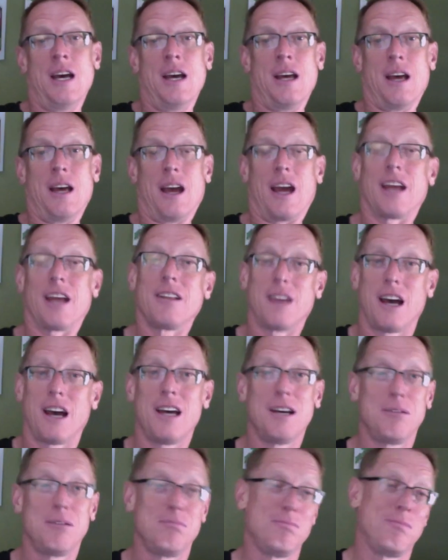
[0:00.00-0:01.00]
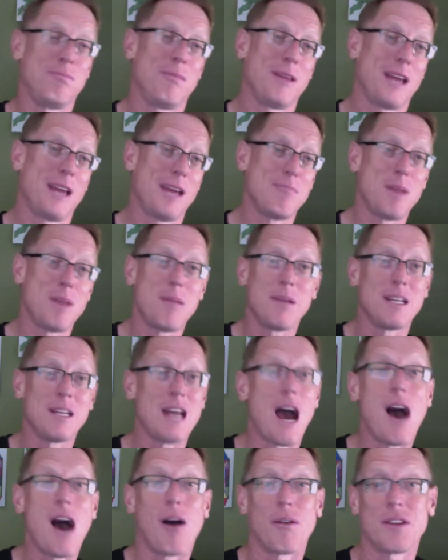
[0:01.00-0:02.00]
And maybe
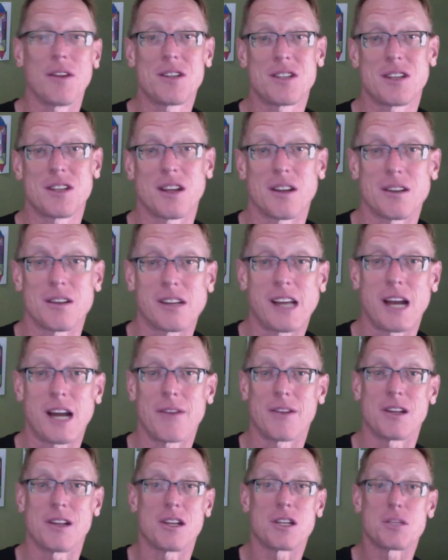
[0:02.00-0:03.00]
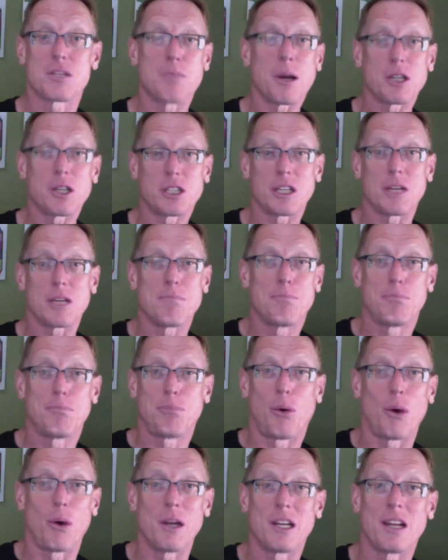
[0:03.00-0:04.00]
now this is a kind of an especially
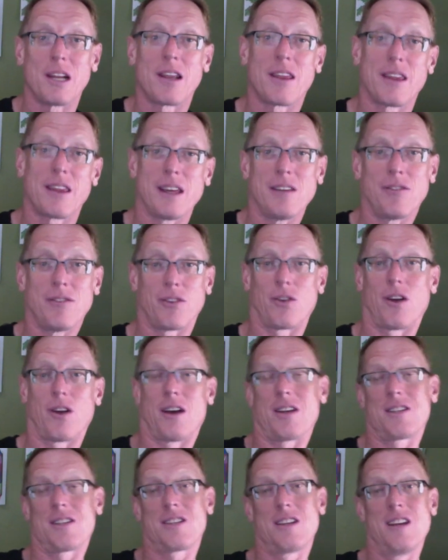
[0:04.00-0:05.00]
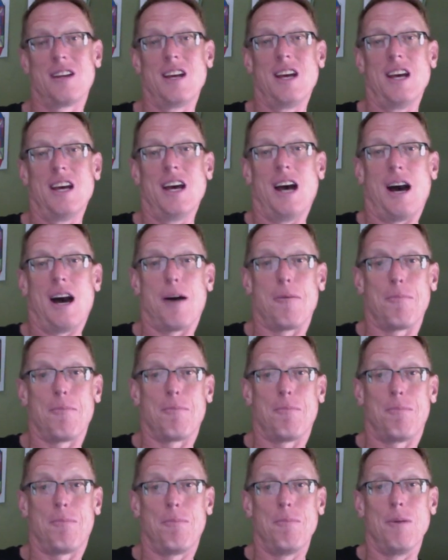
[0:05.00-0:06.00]
pointed thing for us
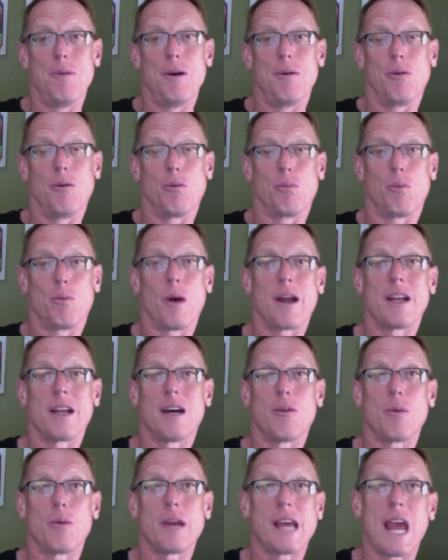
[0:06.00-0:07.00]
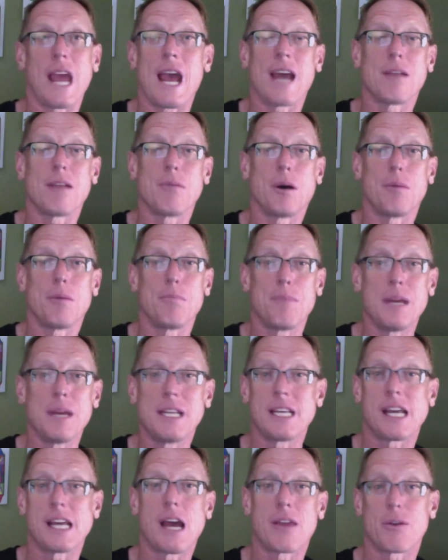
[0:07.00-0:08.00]
when we can't be
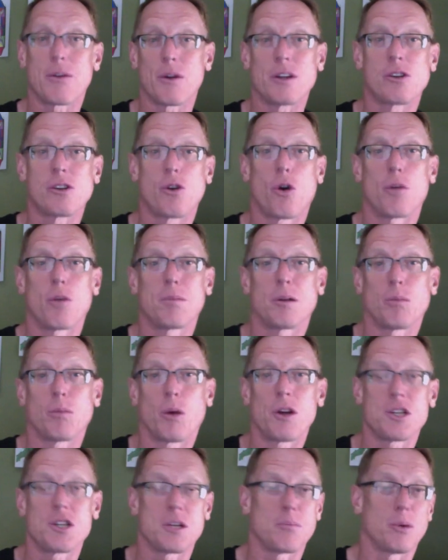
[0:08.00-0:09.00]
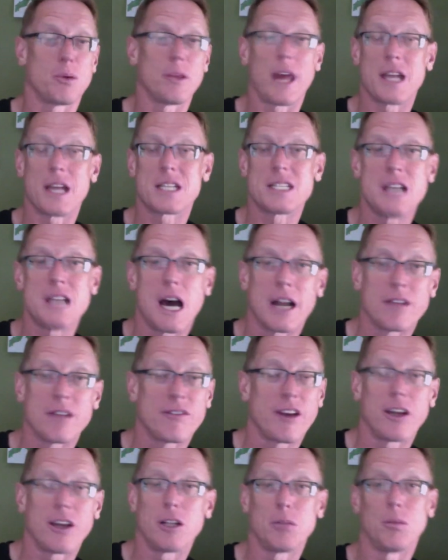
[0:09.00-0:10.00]
together in corporate worship, when that's not
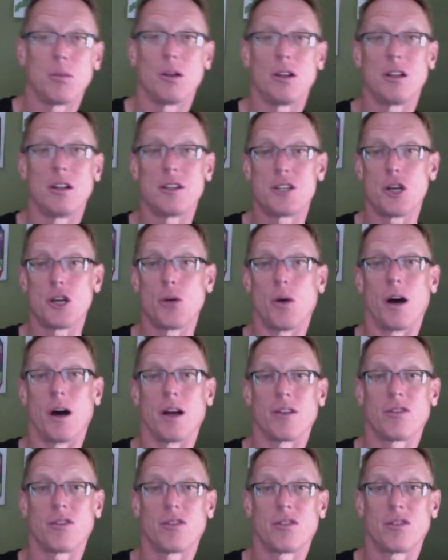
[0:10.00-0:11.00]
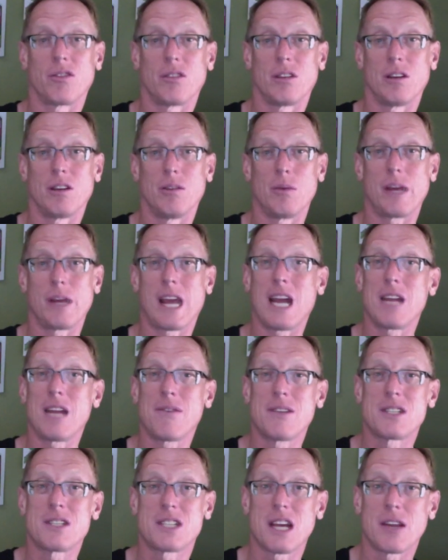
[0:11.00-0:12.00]
available to us. We can't
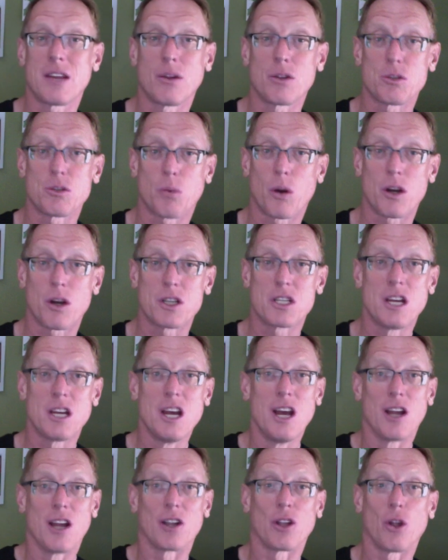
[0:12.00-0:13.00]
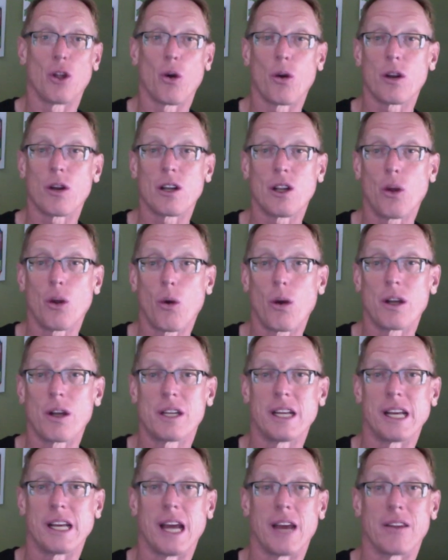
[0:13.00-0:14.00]
even say those words, Lord, Lord,
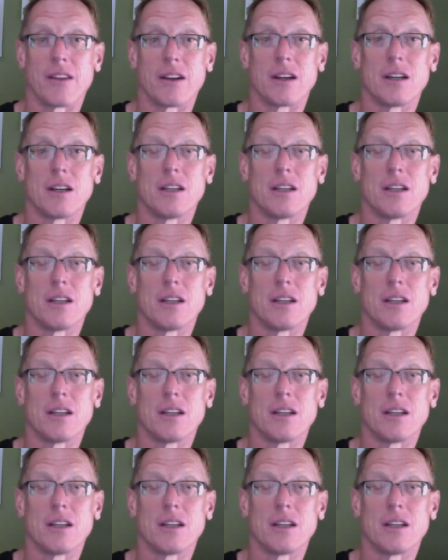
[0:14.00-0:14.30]
together.